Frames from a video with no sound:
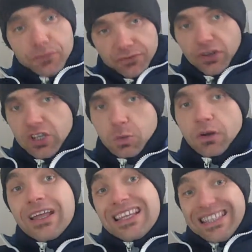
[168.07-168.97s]
First
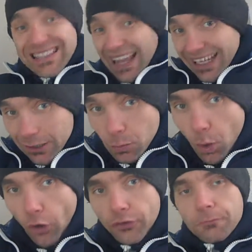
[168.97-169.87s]
one.
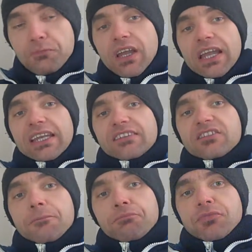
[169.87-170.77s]
Second one
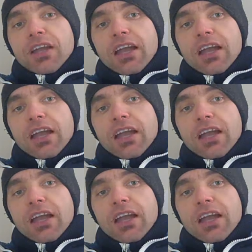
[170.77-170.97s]
is,